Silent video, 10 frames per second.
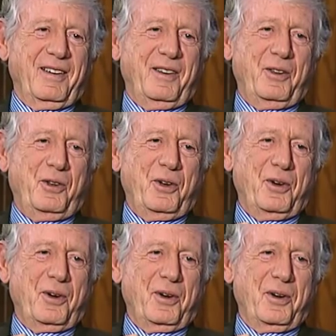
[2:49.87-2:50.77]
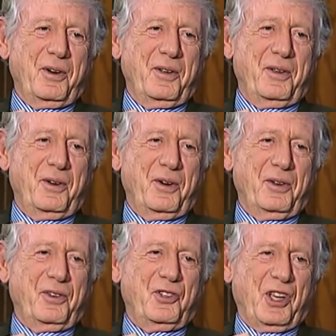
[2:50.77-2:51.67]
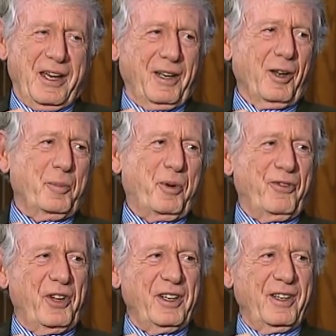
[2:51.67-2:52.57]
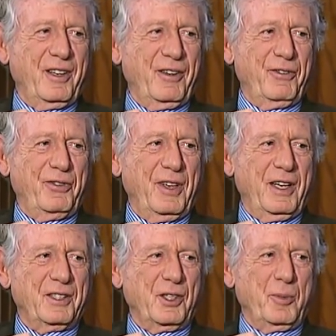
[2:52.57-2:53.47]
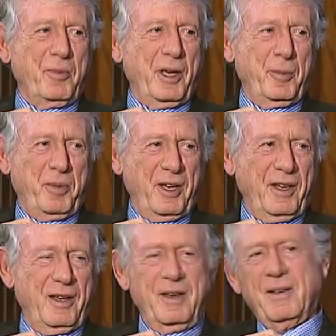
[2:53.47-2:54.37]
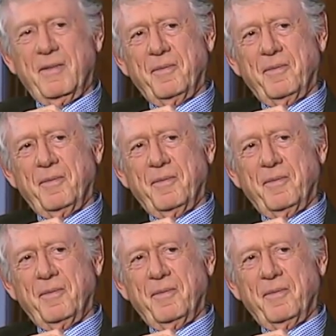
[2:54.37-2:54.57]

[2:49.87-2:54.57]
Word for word: your your title, provocative as it may be,